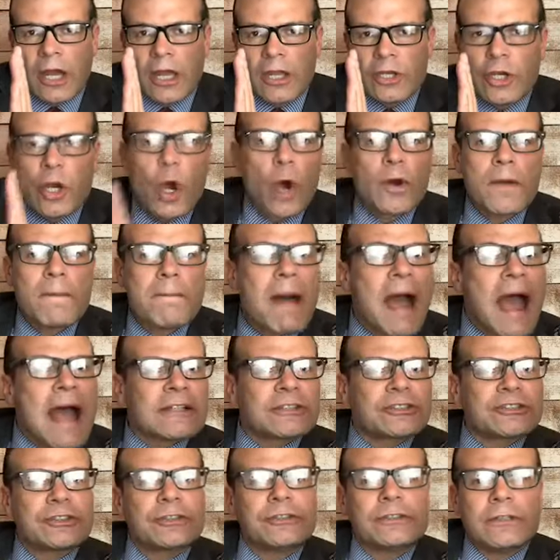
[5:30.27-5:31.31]
you go to
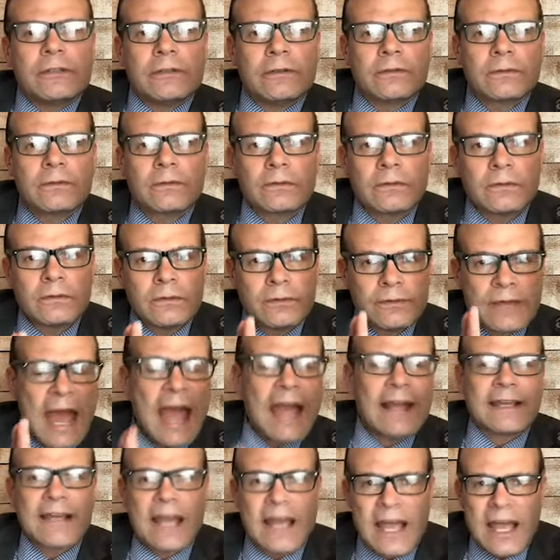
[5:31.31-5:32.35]
monster
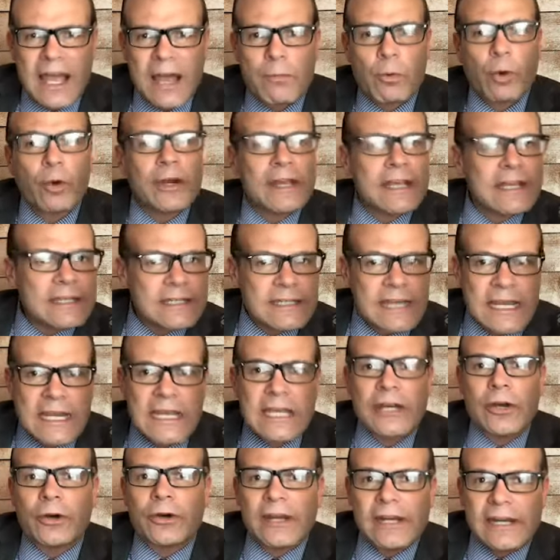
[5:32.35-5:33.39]
dot com or
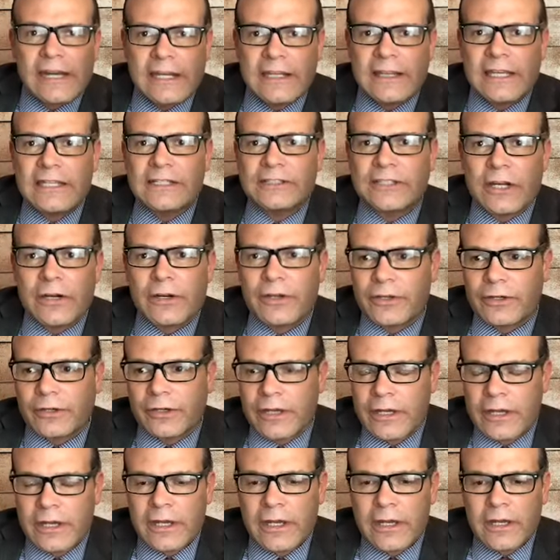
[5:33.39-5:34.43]
Indeed or any of these other
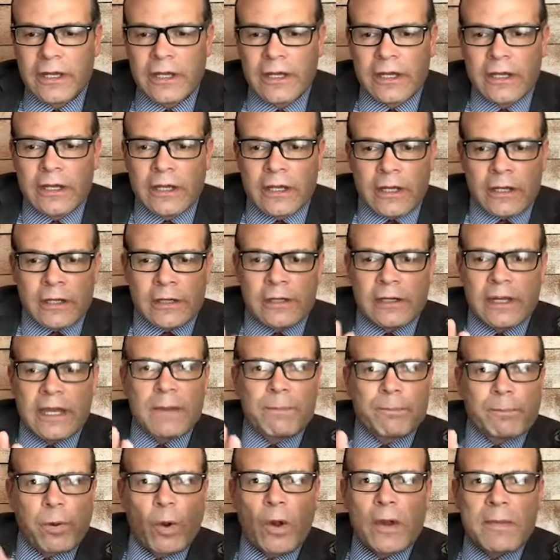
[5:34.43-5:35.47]

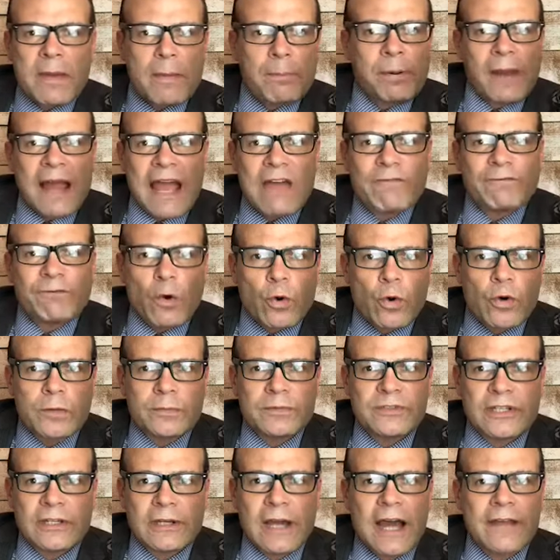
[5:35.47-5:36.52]
employment
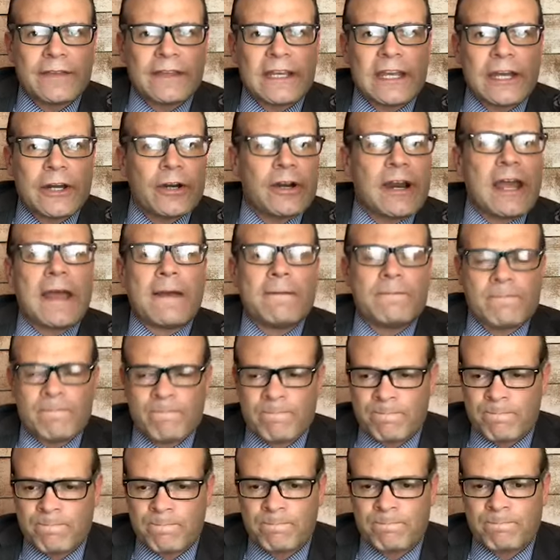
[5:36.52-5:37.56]
platforms on the internet.
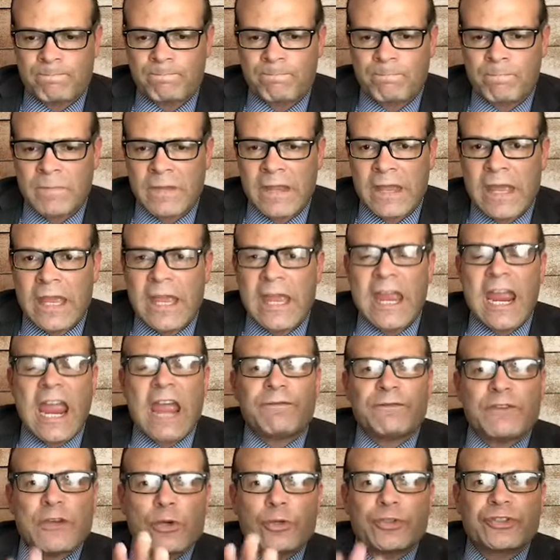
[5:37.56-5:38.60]

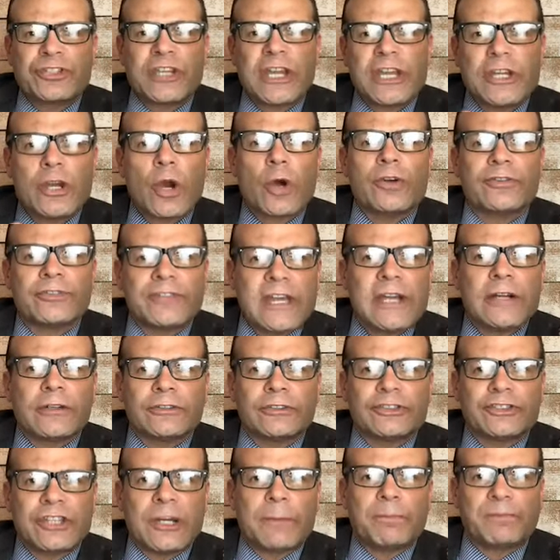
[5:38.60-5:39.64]
If you see your
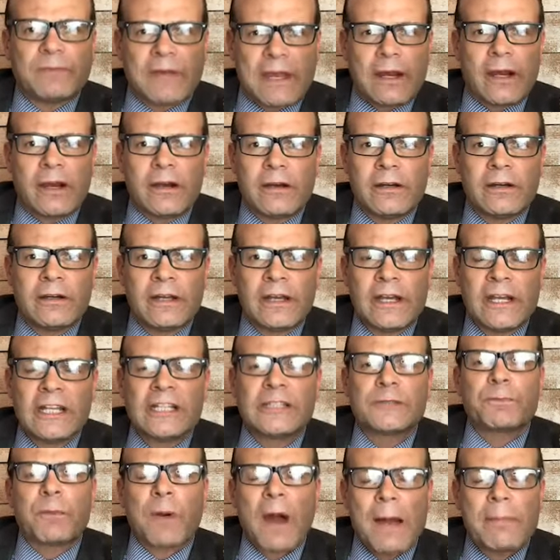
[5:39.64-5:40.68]
dealership there,
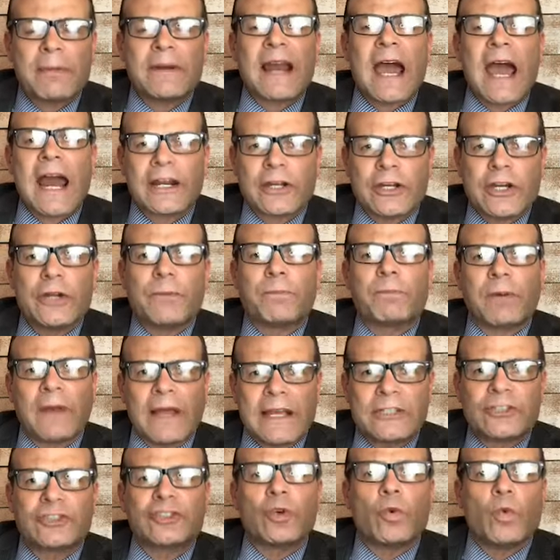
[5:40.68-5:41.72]
it's probably not a good
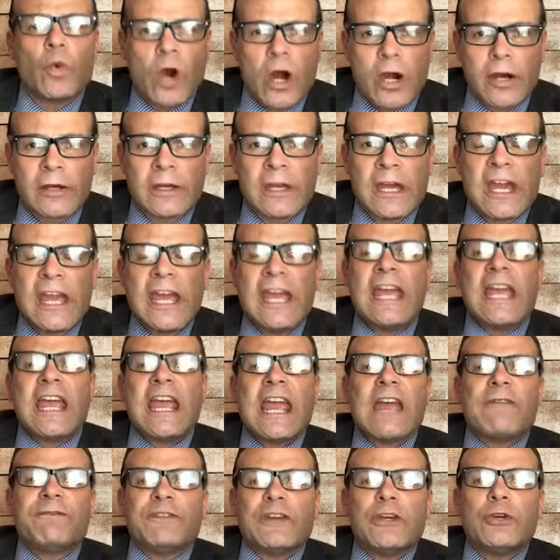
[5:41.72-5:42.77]
place to work.
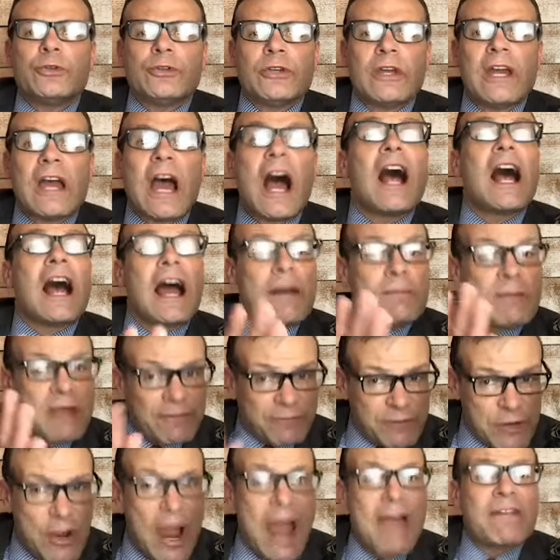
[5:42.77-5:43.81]
If you, I mean,
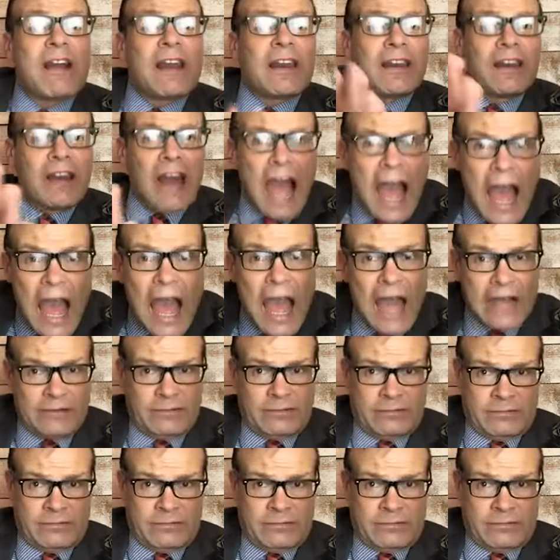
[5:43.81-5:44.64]
if you have a lot